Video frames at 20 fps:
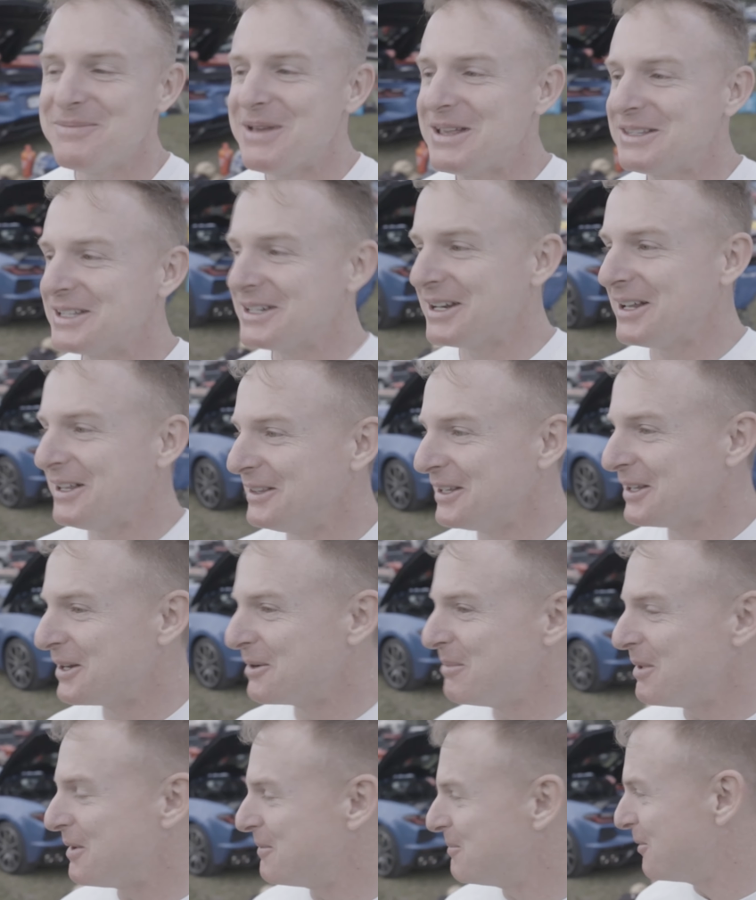makes it a
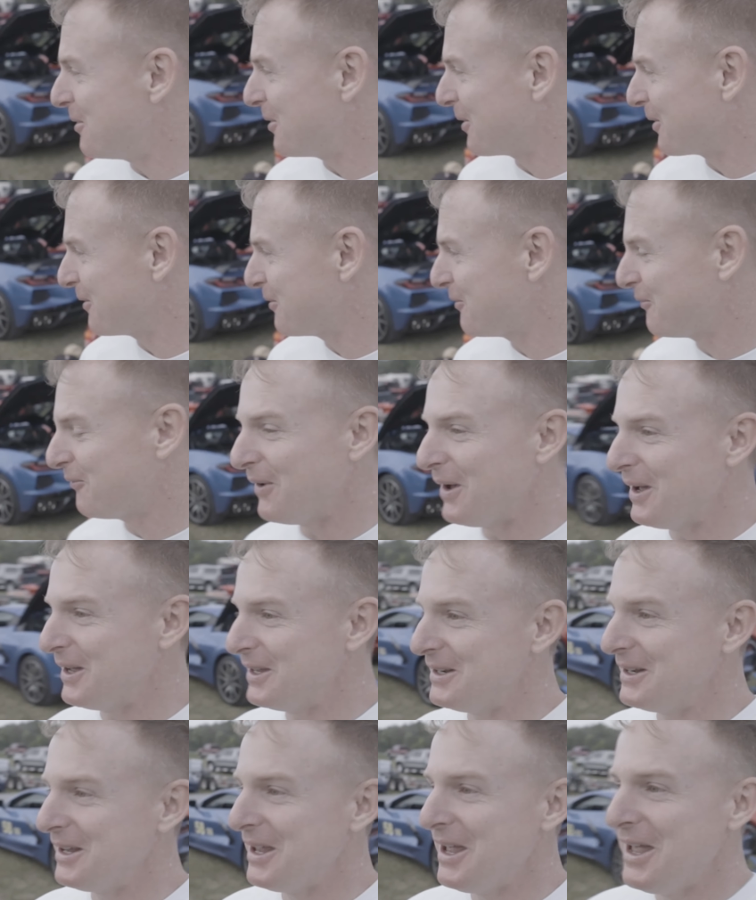little bit more fun.